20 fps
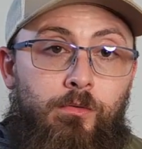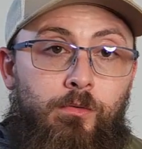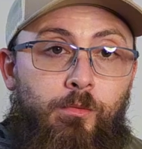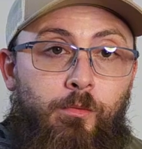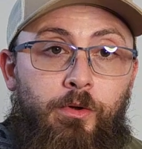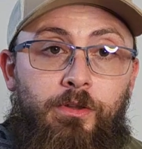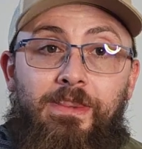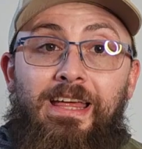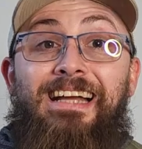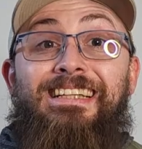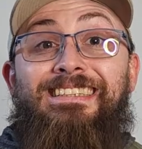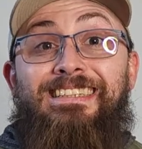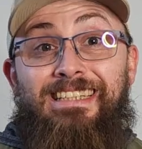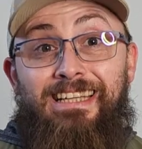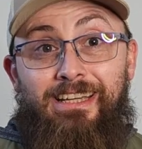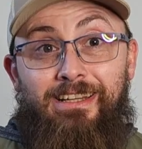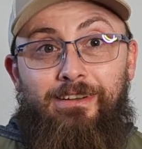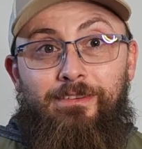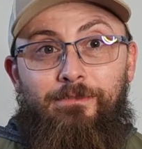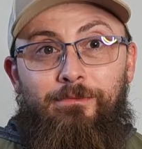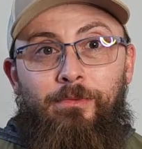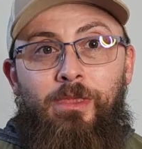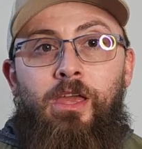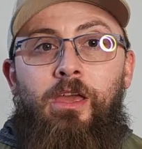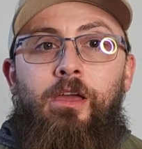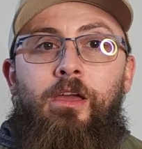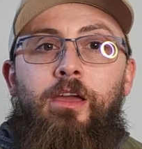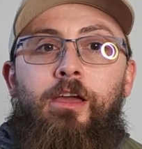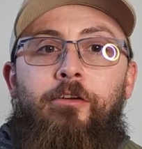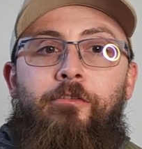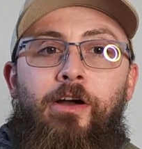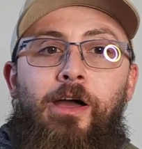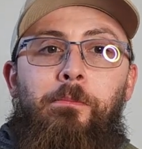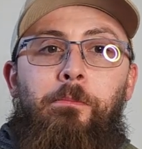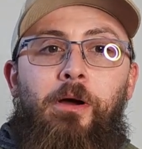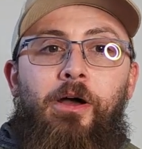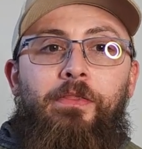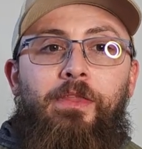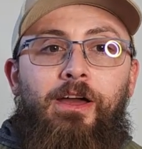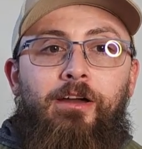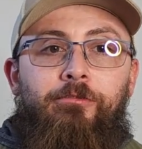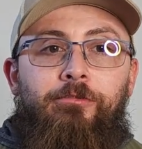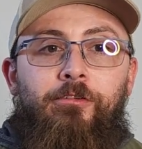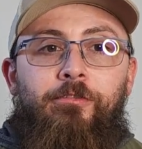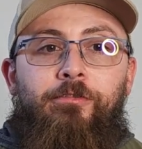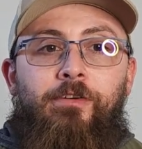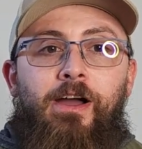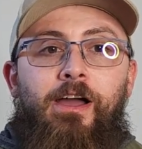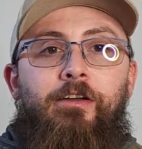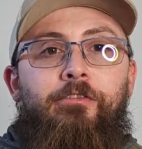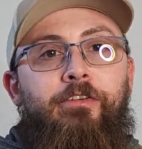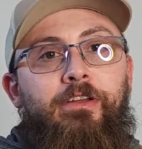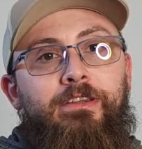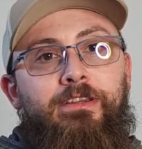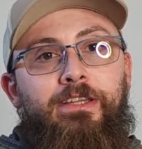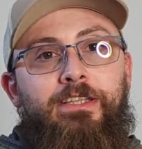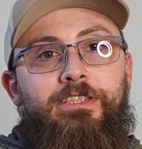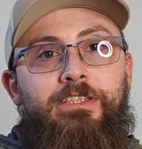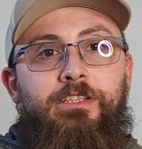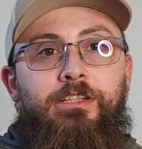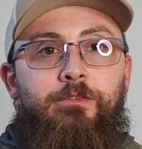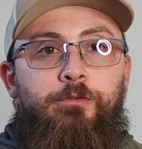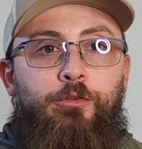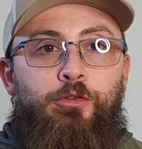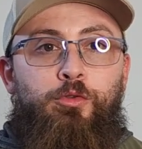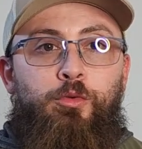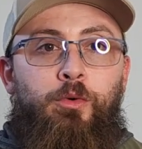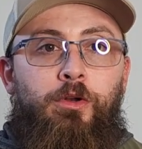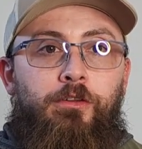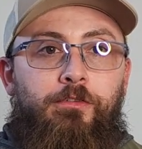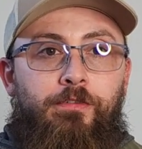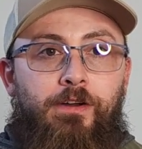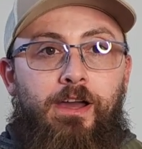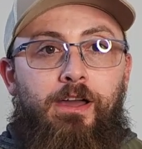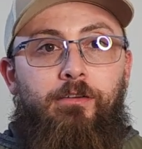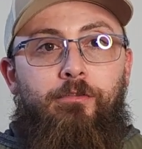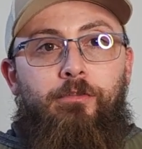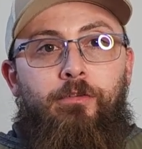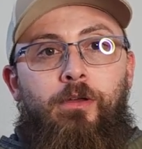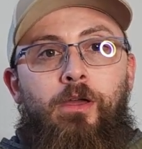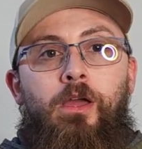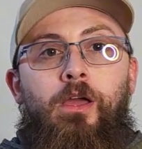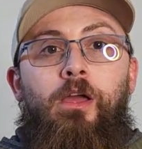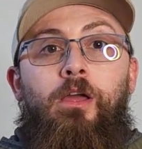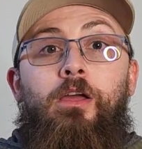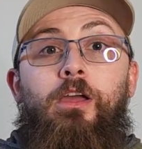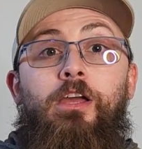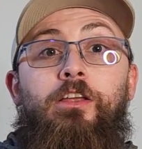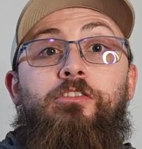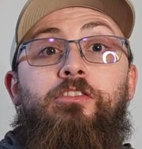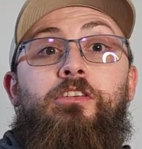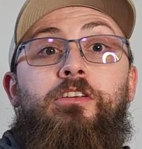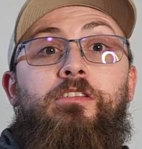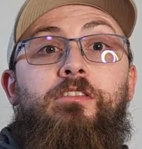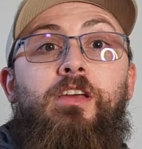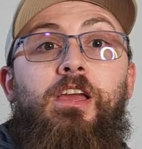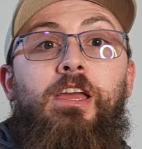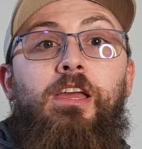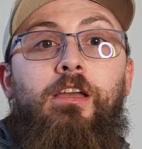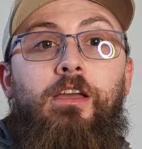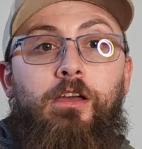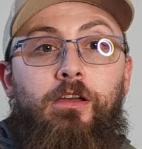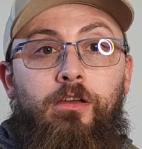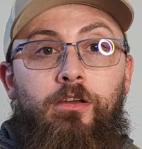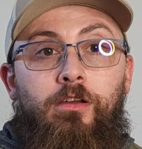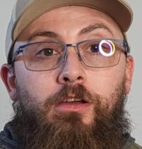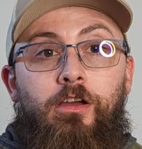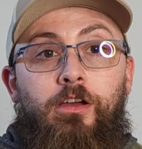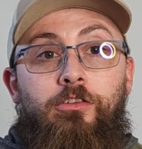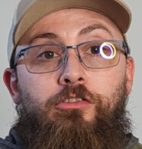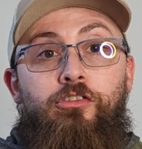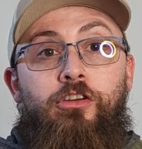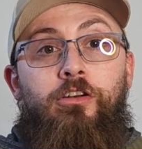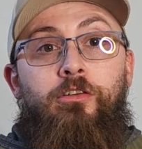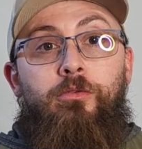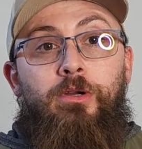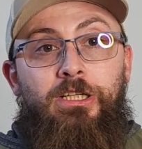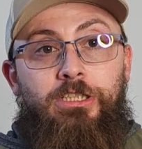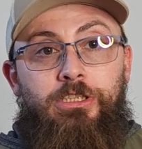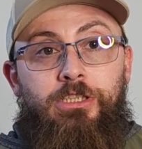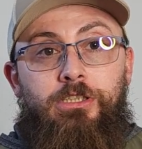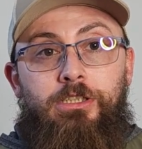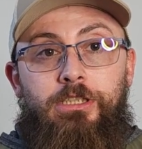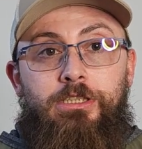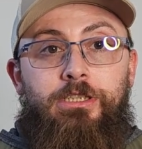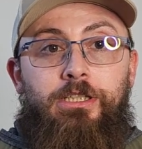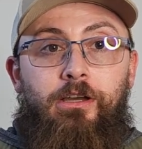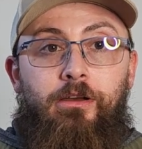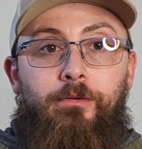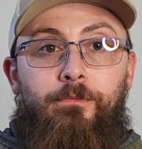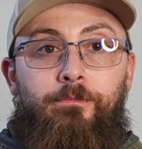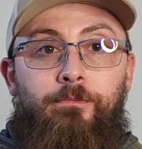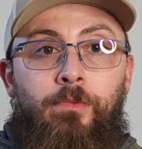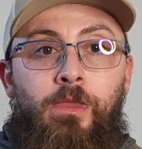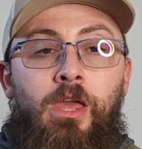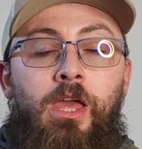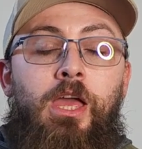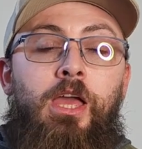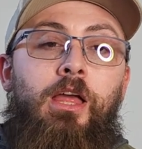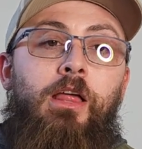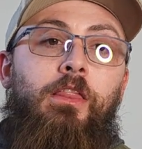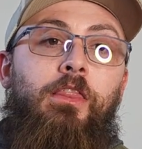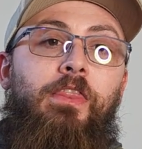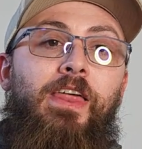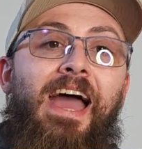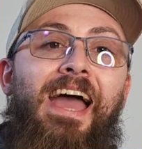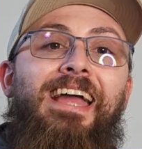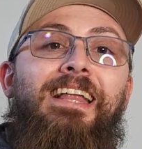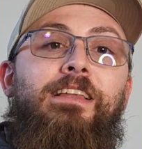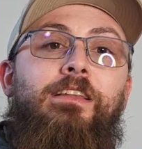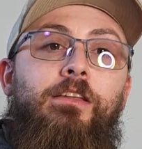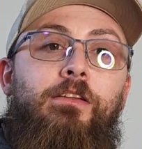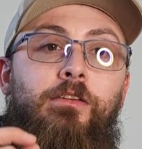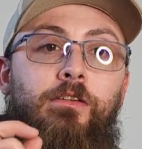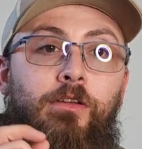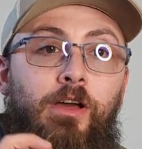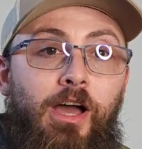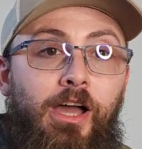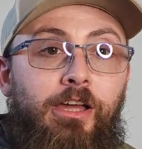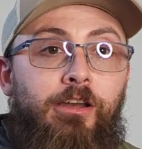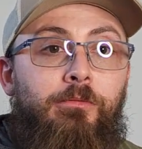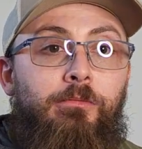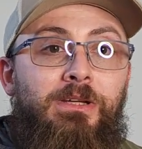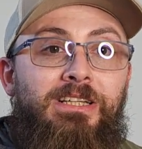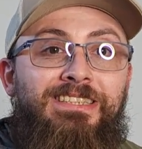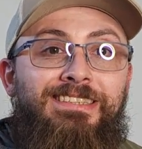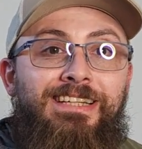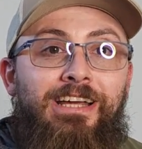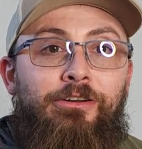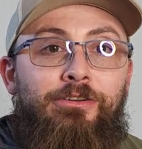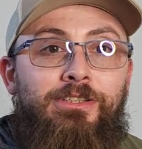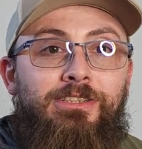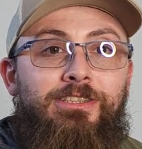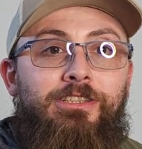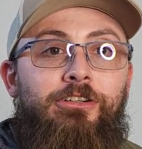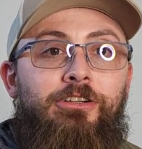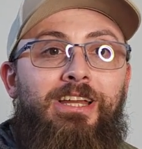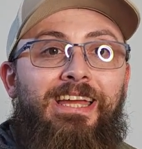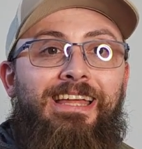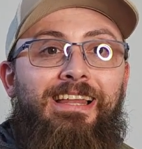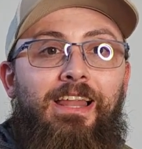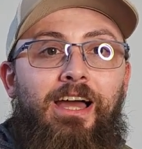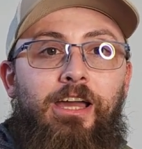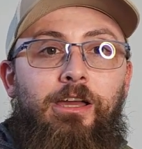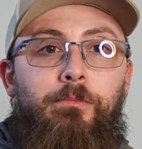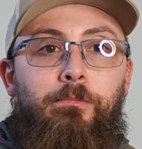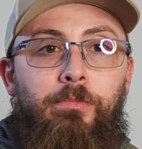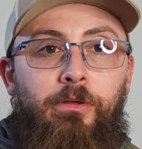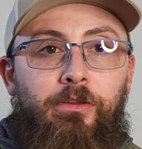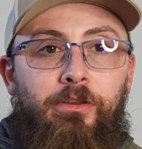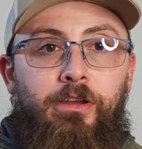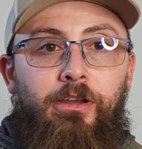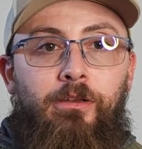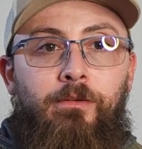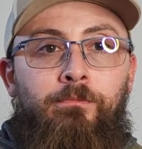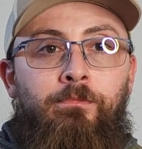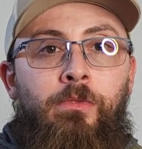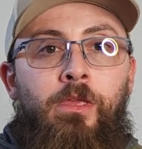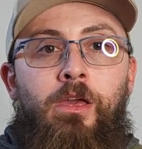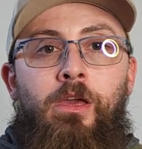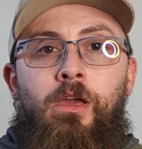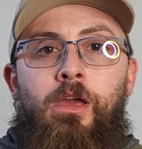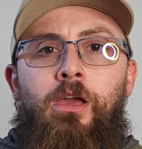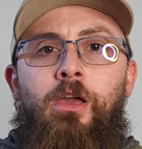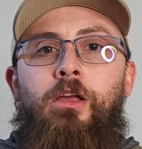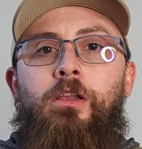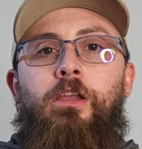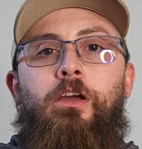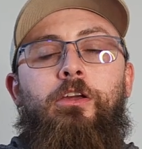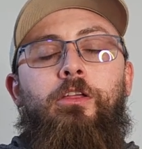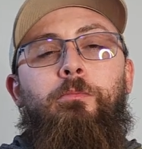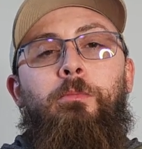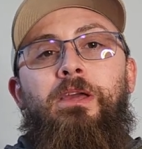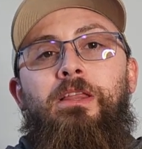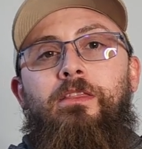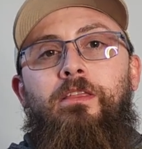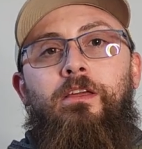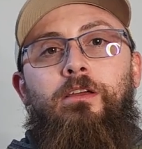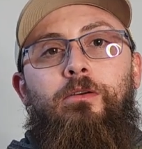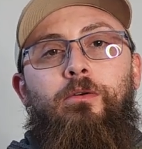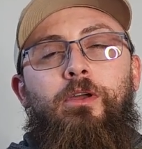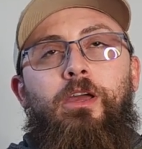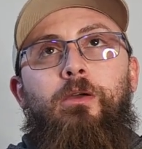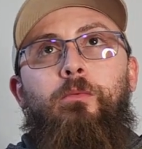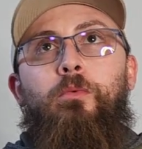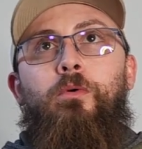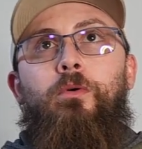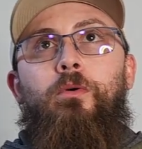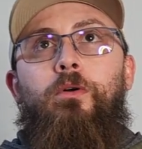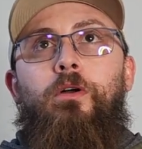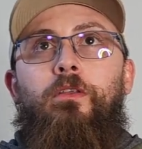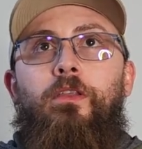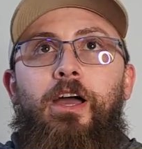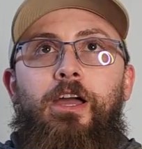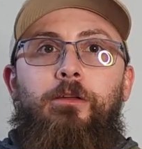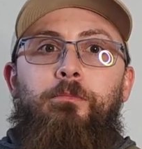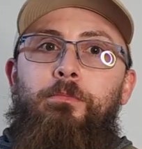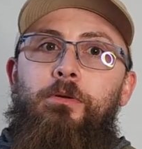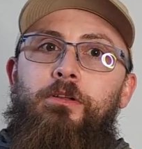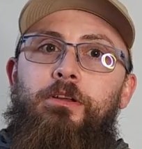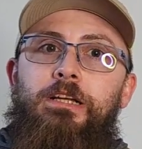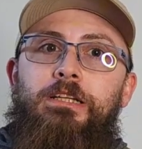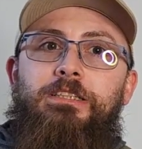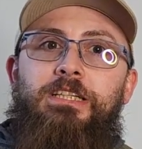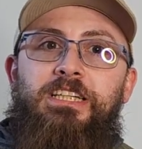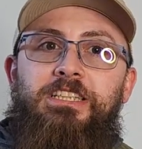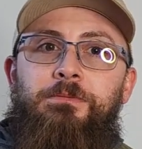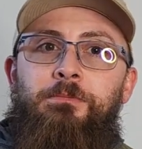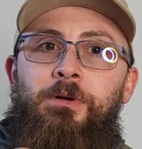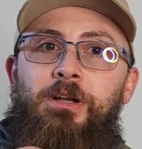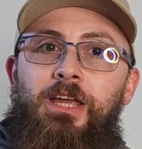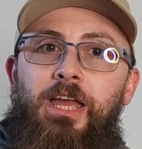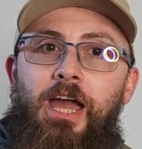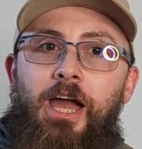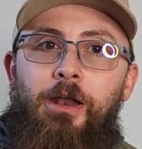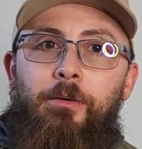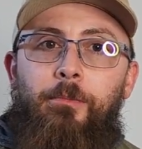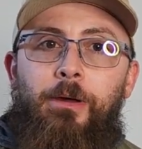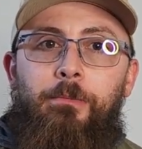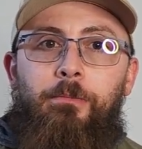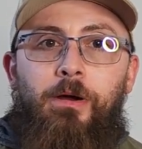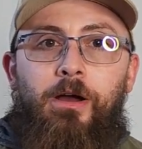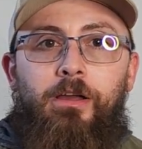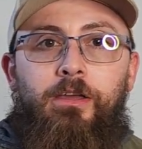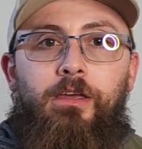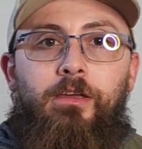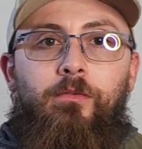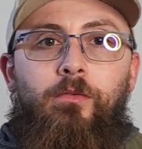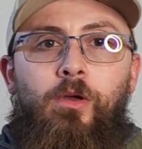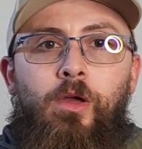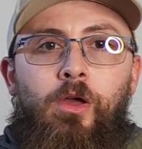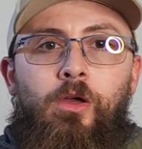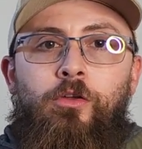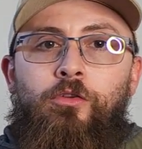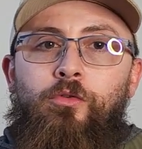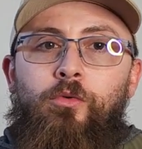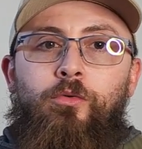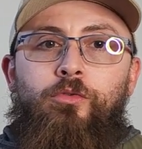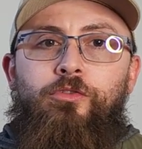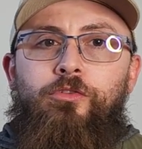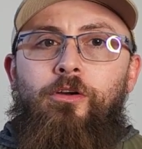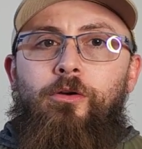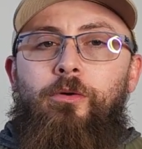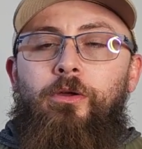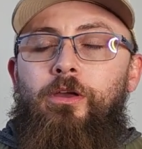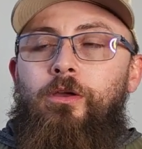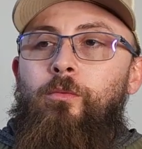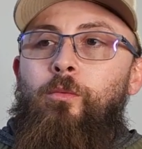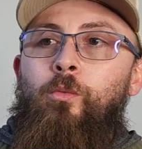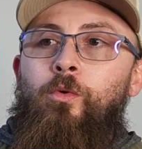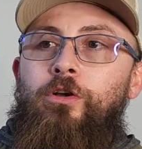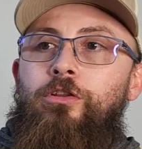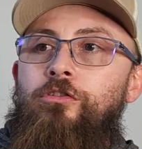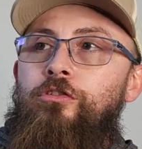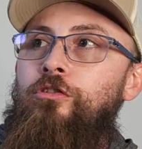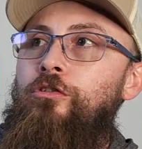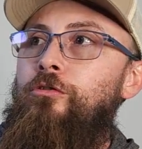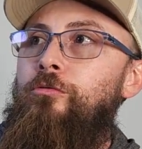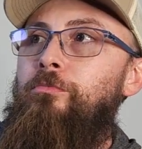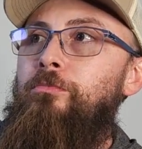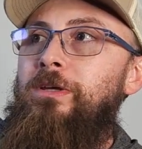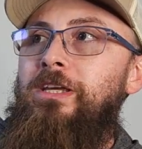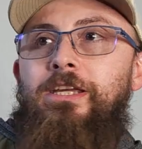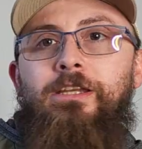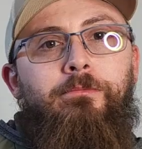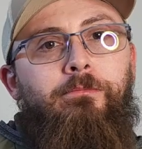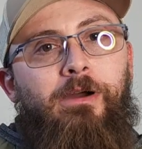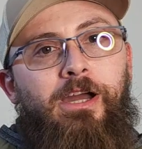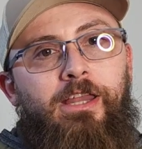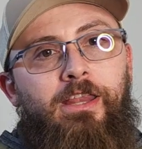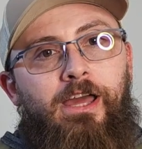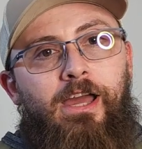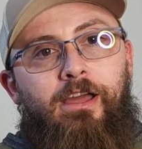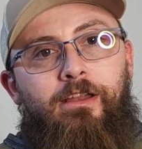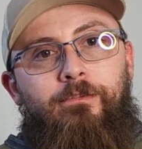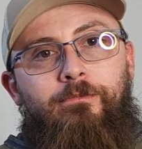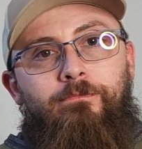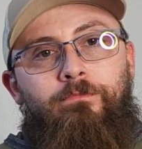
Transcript: With that said, if I bought that for 5 and listed it for 25, it's going to take a generation to sell. That item is now considered a liability. Now you might think, okay, well, a liability takes money out of my pocket. So Stoic, what do you mean by that?